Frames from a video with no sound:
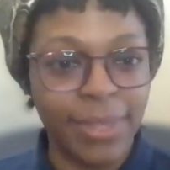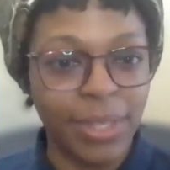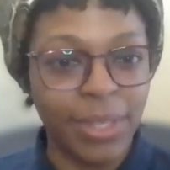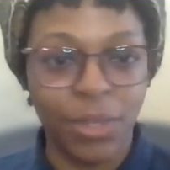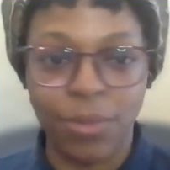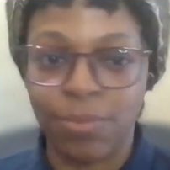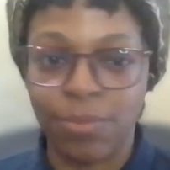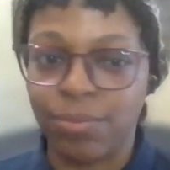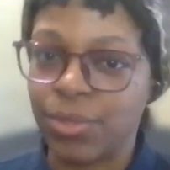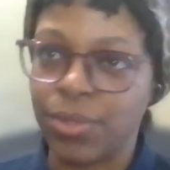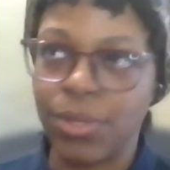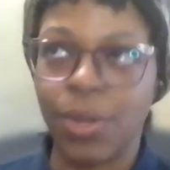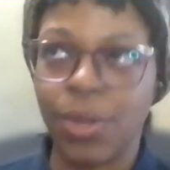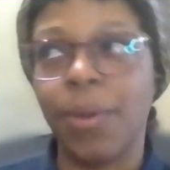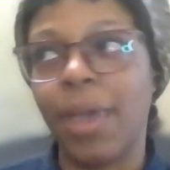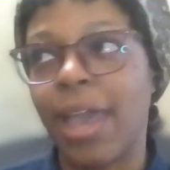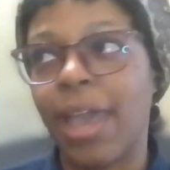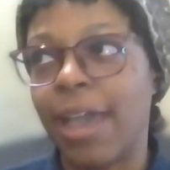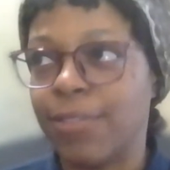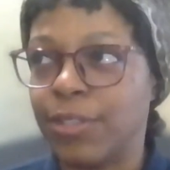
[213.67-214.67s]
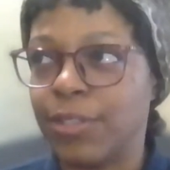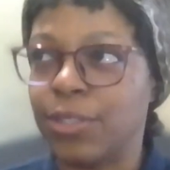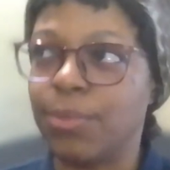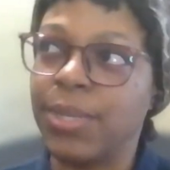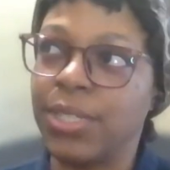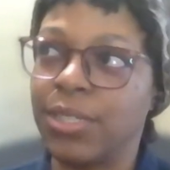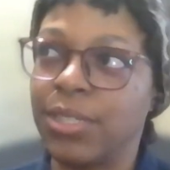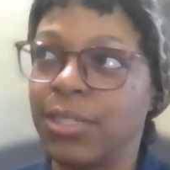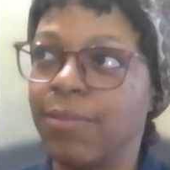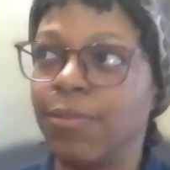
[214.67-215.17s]
you don't have as
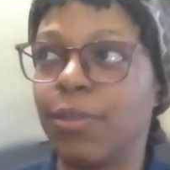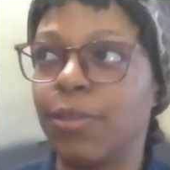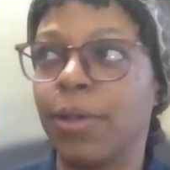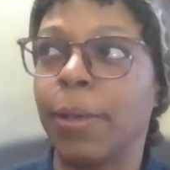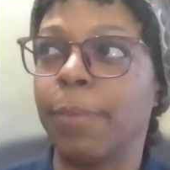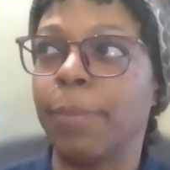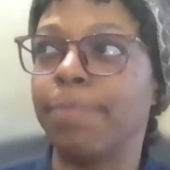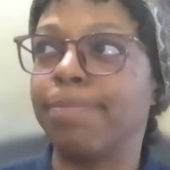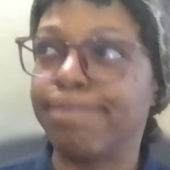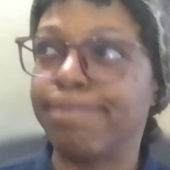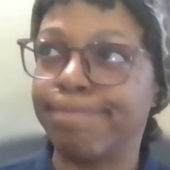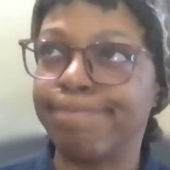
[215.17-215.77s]
much of a